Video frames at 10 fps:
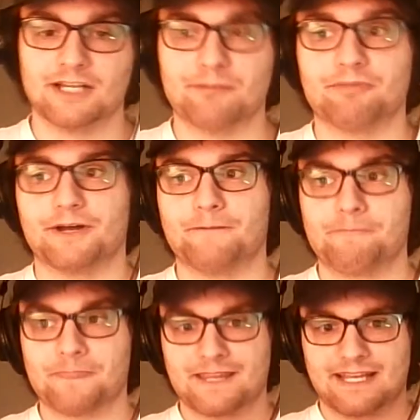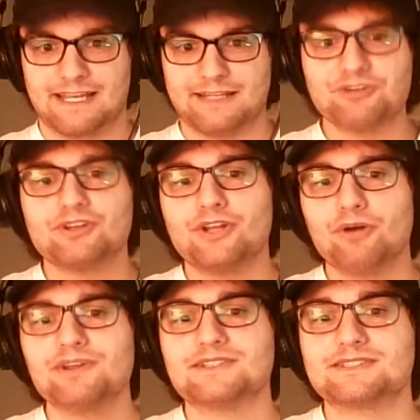but you can
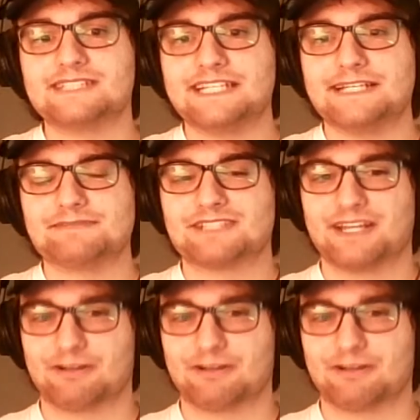notice teams